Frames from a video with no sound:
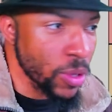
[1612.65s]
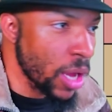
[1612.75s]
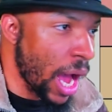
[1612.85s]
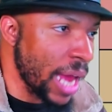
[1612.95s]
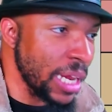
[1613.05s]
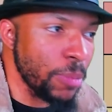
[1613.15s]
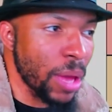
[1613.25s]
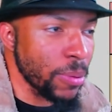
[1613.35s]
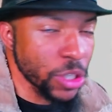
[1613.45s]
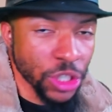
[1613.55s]
I need to be
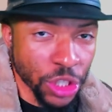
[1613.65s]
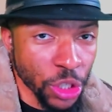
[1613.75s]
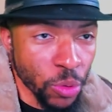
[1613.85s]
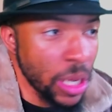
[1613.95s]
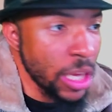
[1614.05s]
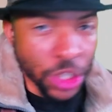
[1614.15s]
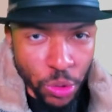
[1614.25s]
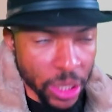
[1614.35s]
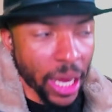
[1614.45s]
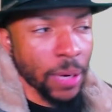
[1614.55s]
able to shoot
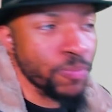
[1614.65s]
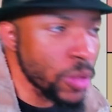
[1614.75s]
again.